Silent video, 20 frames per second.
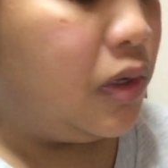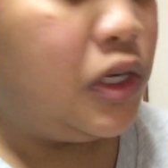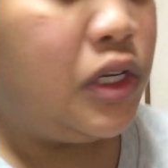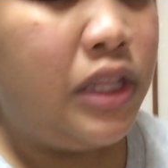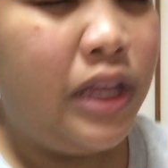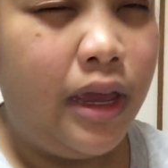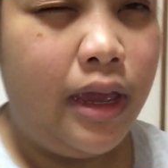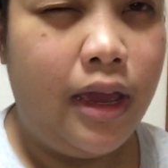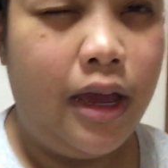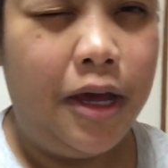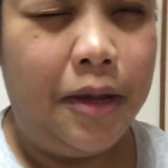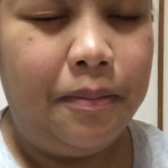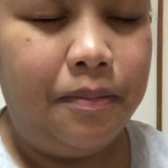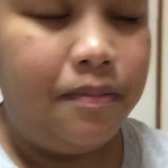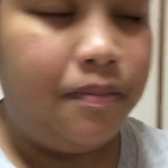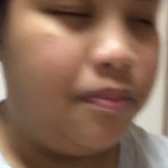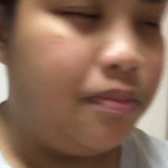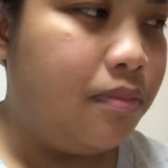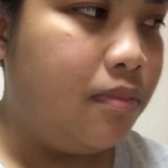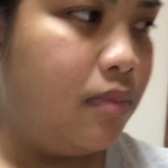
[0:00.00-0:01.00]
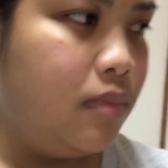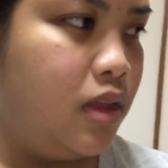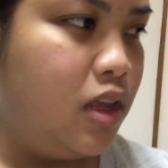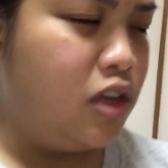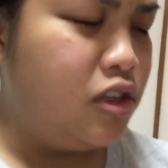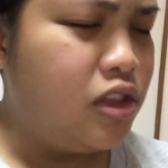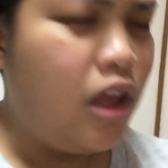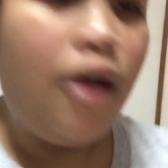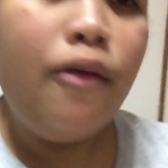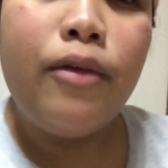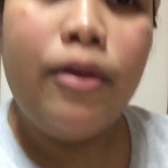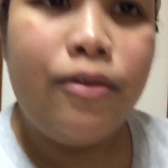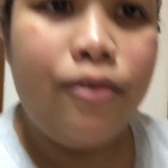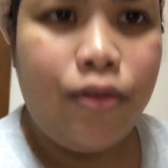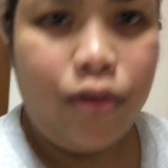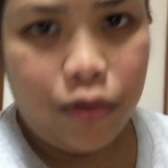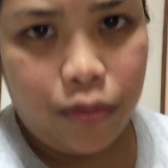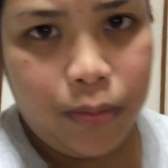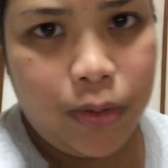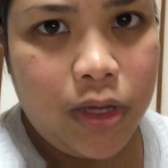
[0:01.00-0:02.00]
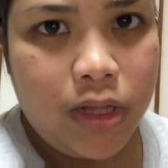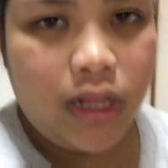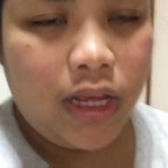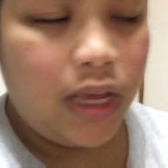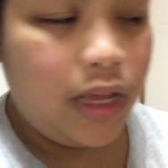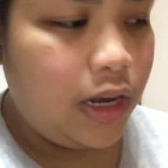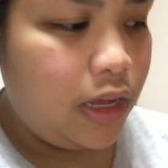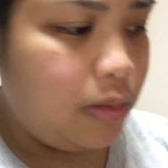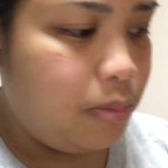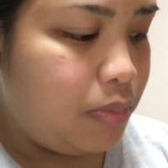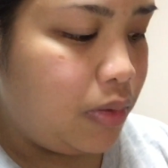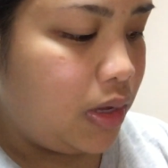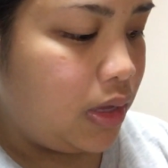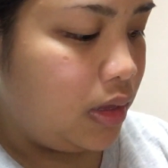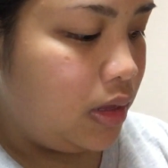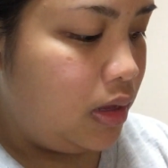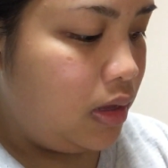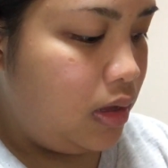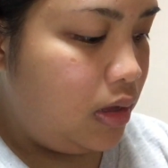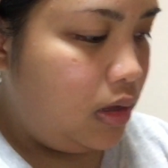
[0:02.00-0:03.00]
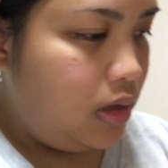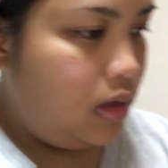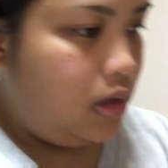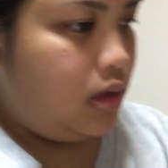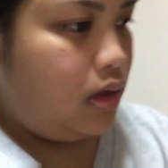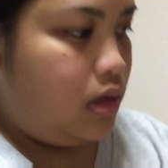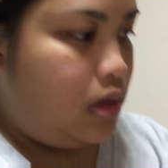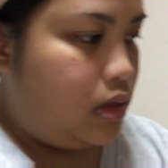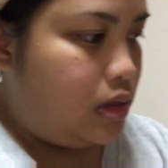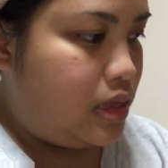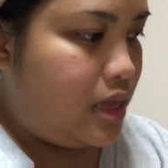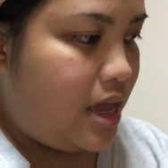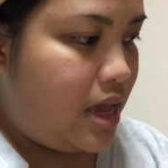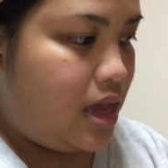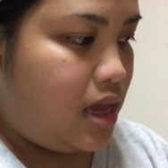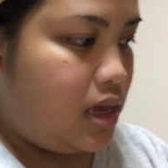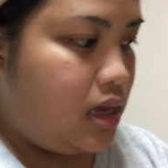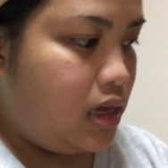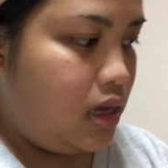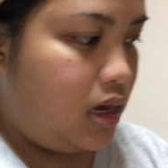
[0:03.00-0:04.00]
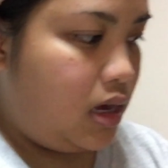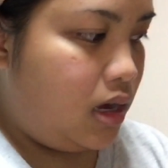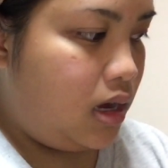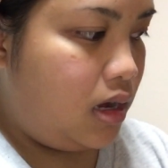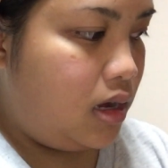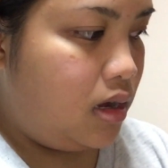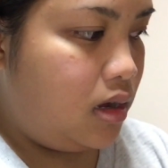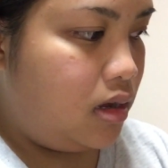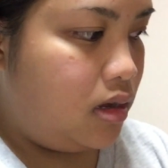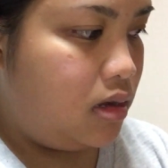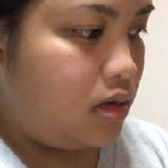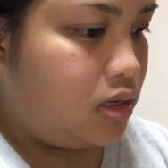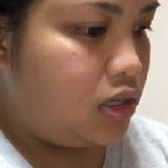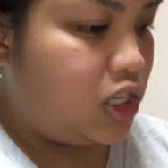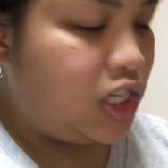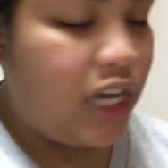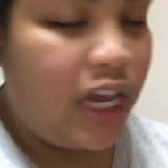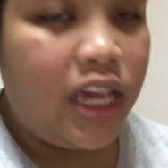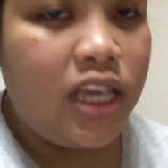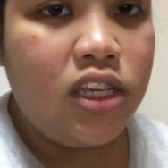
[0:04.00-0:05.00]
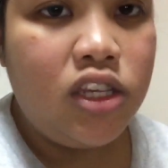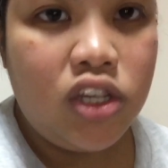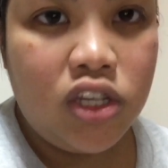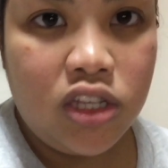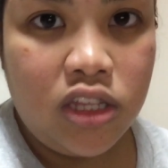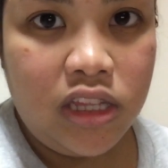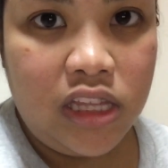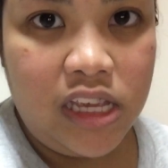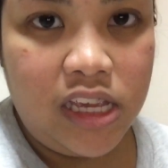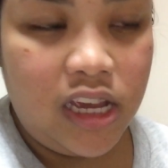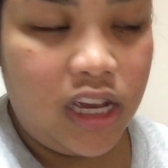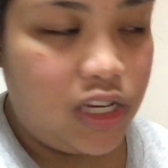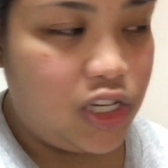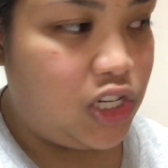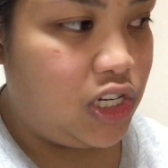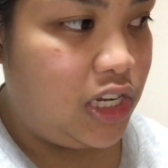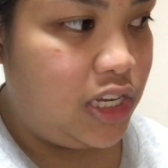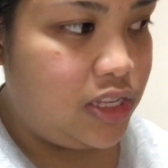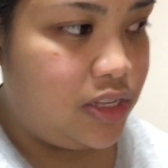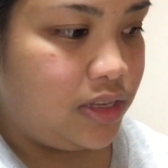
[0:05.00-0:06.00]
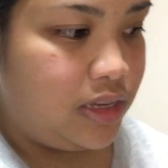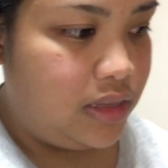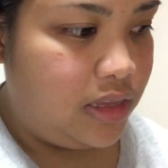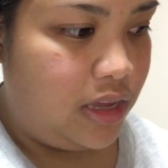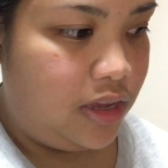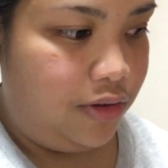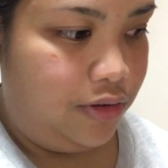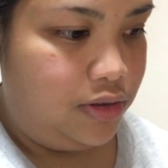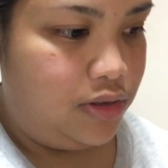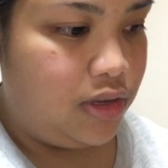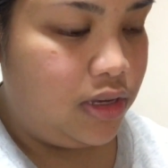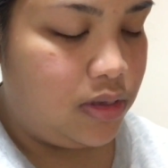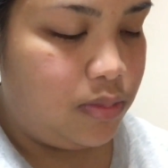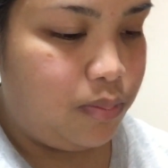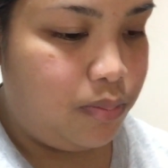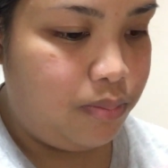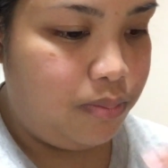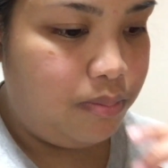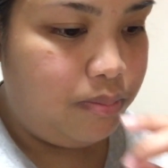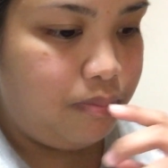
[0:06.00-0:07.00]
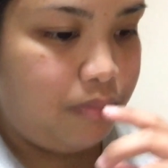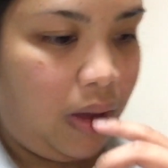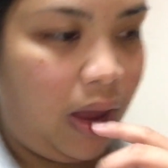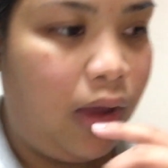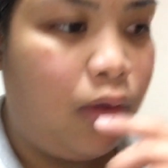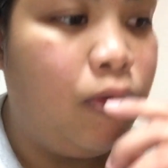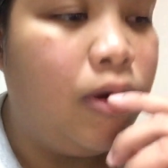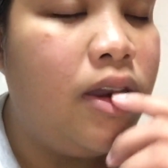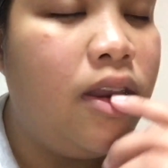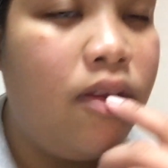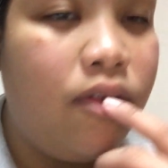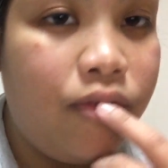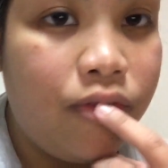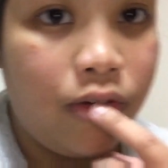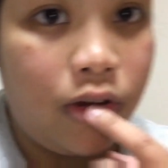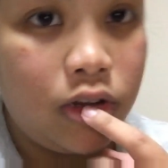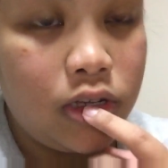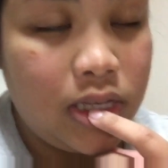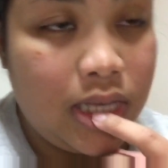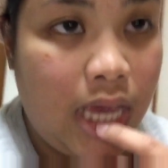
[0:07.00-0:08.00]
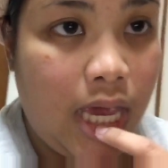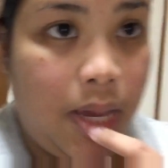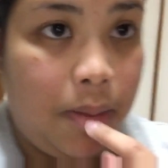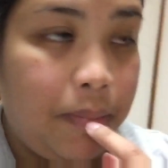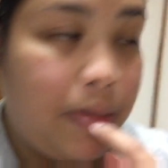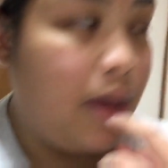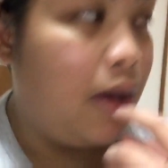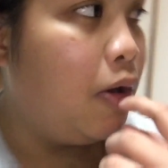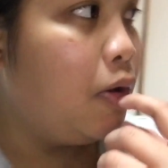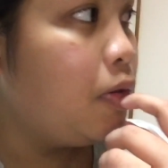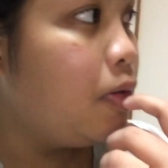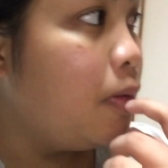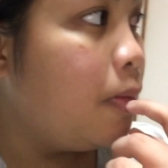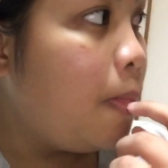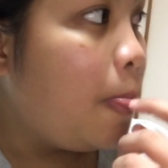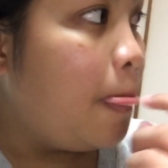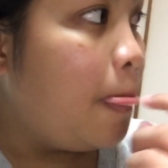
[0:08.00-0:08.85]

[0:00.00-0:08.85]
which they um, not reformulated, but they uh, changed the uh, sheets that they use. Because back when it first came out,